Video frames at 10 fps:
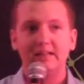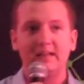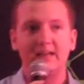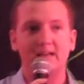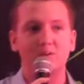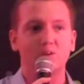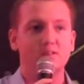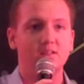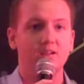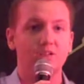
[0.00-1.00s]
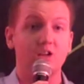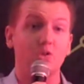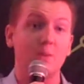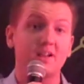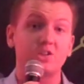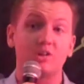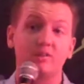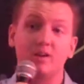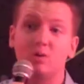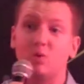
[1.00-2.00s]
He was the general manager
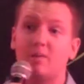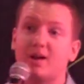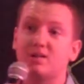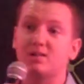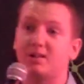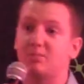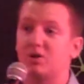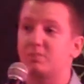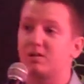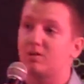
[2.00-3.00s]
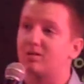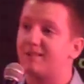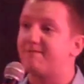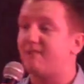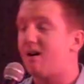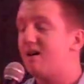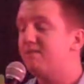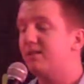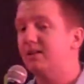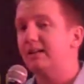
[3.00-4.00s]
of a web agency in Brisbane called F five,
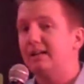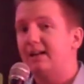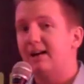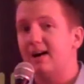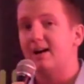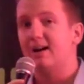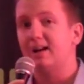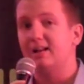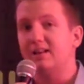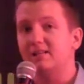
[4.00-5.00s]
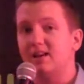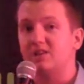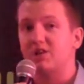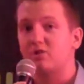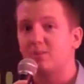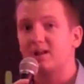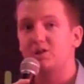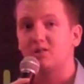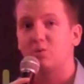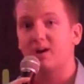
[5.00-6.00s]
uh, and he's now the general
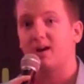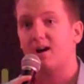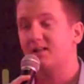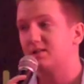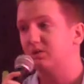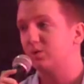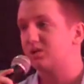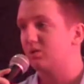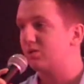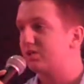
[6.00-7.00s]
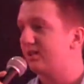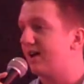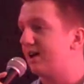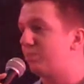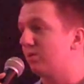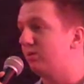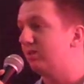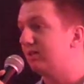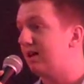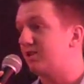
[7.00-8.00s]
manager of We Are Hunted, which launched in April
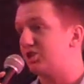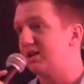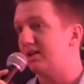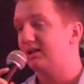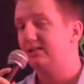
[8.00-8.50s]
last year.